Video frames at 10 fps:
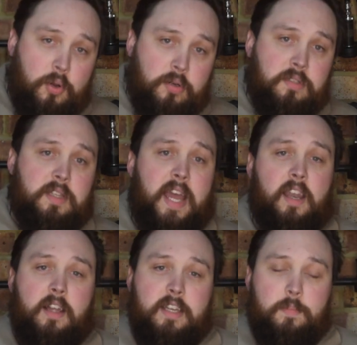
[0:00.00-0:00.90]
push that
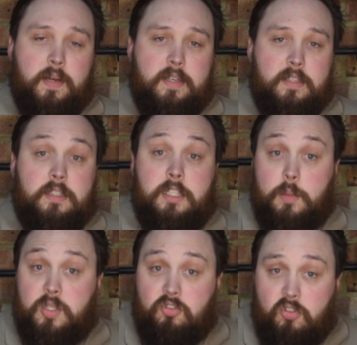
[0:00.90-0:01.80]
like button.
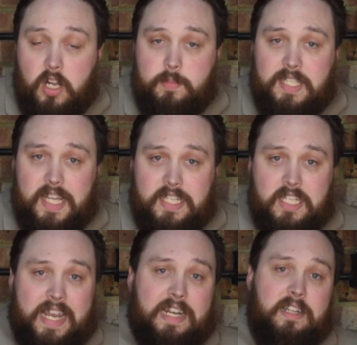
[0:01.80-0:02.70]
Subscribe to their
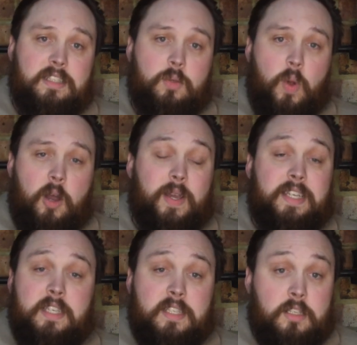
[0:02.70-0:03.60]
channel as well. It
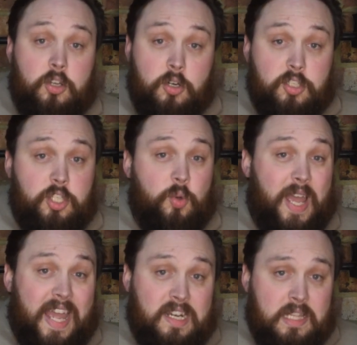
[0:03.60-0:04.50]
doesn't cost you
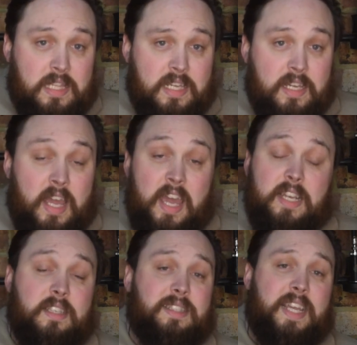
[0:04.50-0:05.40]
anything. It
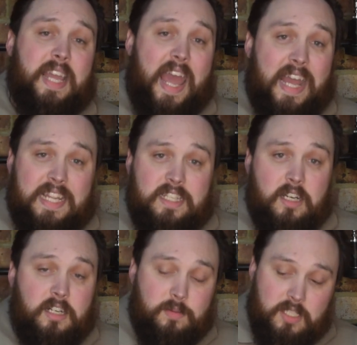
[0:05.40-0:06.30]
doesn't take any
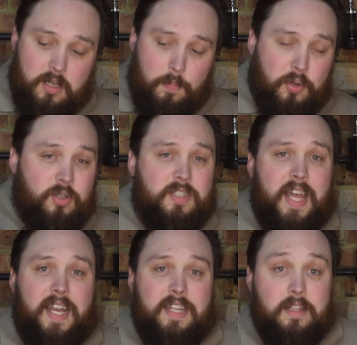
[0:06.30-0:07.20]
time just to push that
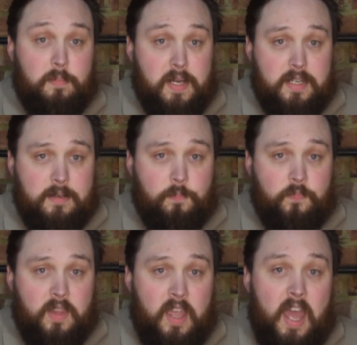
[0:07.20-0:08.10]
little button.
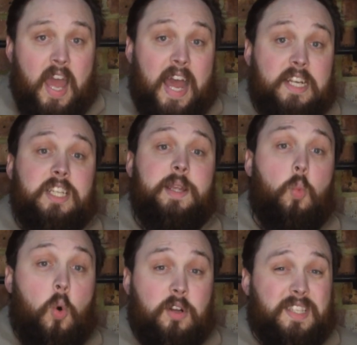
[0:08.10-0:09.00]
Actually
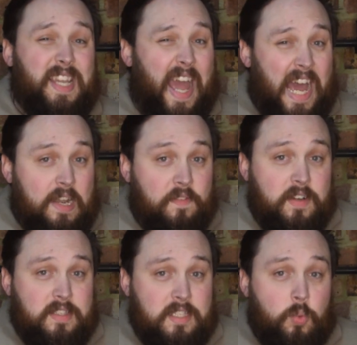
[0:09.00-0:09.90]
watch the
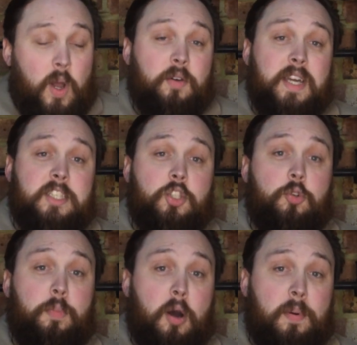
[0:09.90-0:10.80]
adverts as well that do
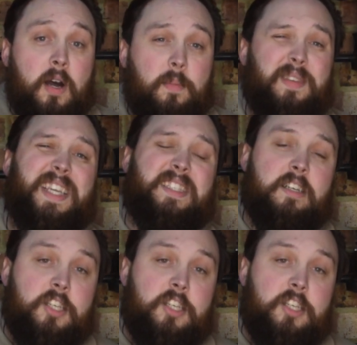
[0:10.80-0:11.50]
pop up. Yes, I